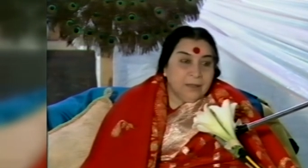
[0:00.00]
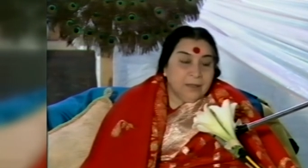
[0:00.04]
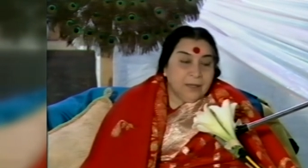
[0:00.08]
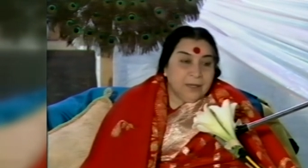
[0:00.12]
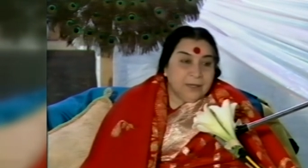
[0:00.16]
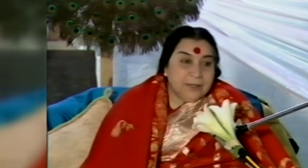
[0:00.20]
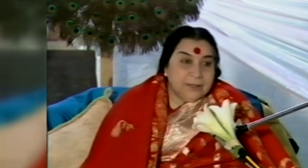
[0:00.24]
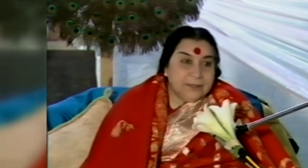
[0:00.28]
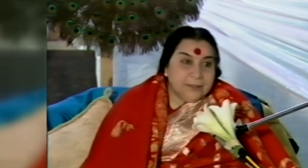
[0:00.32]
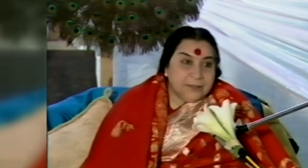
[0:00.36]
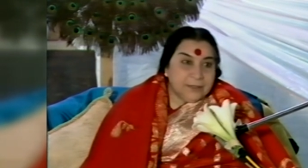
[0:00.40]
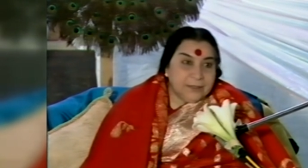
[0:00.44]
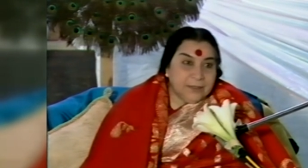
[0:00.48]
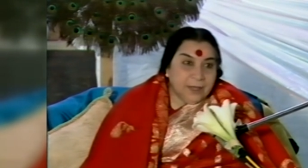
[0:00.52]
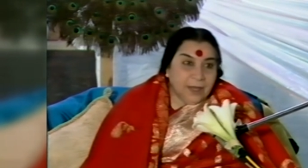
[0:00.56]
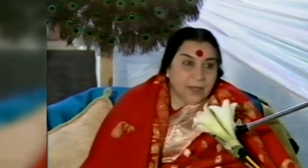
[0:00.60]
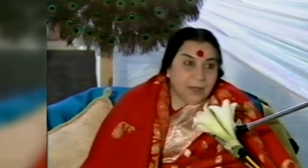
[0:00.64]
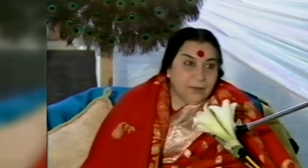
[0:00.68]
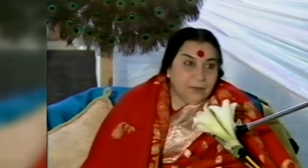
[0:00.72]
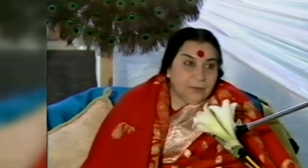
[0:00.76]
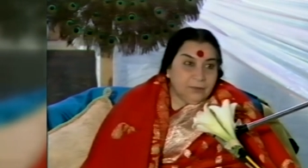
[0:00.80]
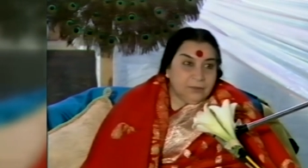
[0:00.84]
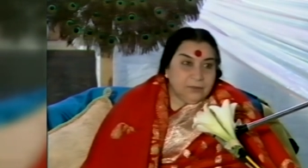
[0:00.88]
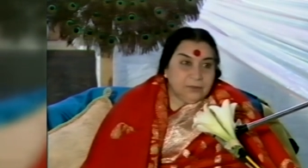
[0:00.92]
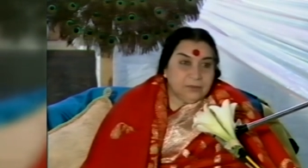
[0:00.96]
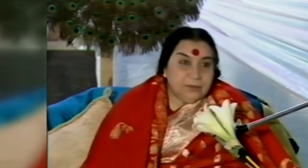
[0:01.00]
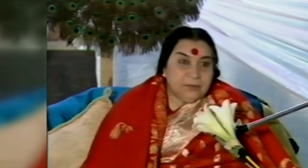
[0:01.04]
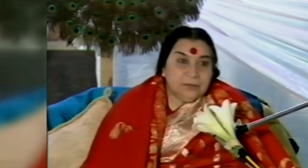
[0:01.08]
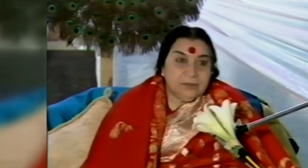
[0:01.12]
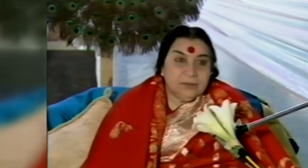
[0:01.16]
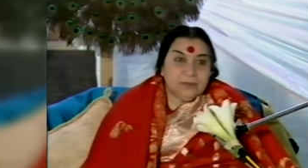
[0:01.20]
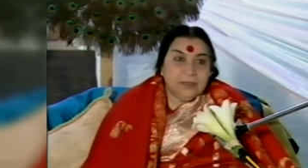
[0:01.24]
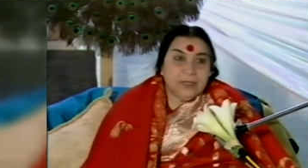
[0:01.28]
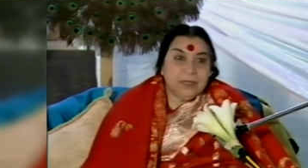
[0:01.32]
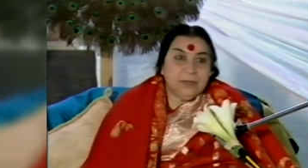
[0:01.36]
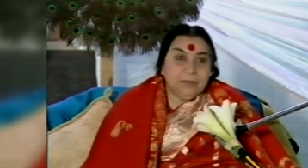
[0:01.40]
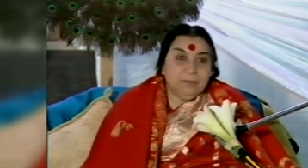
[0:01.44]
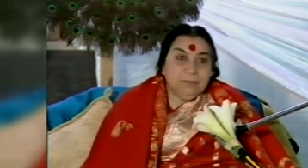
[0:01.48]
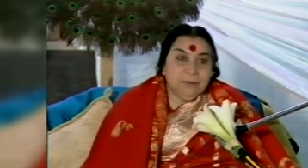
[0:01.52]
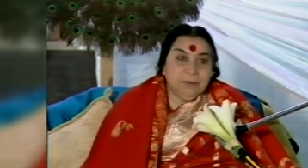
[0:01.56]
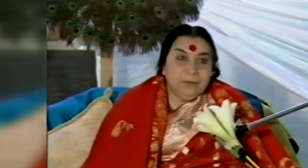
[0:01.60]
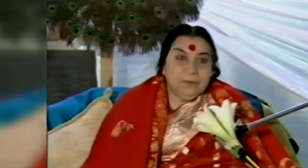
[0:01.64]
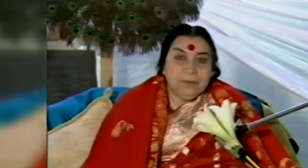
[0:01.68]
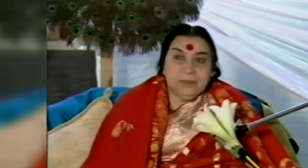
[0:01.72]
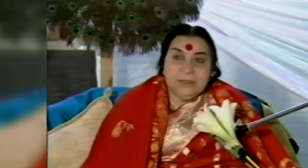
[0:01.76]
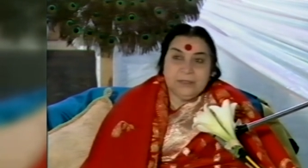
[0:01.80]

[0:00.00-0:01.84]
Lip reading: And such a house that people